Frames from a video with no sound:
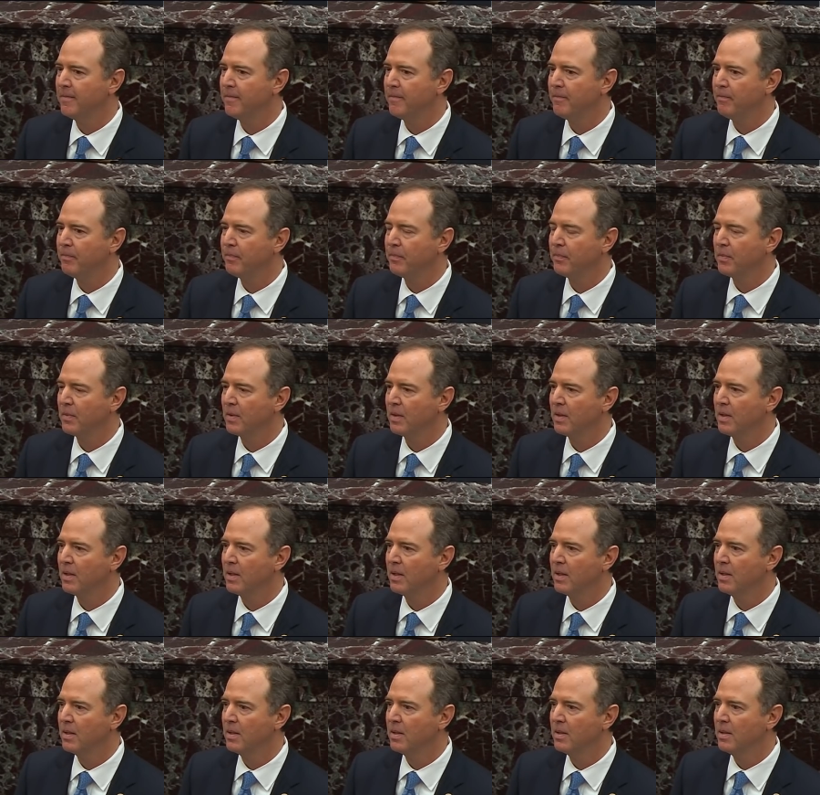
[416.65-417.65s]

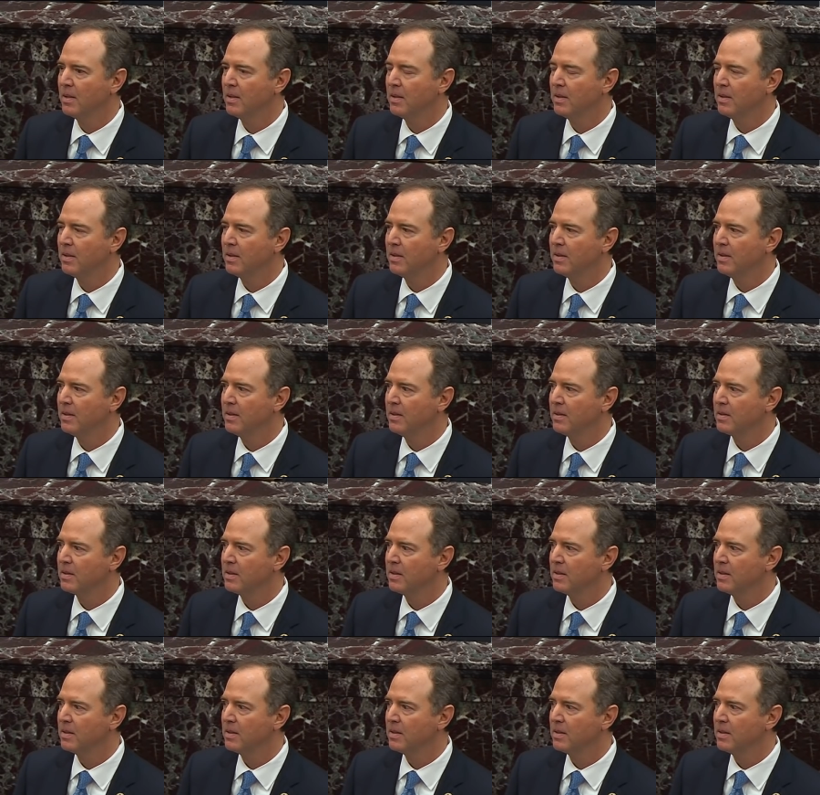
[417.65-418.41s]
(silence)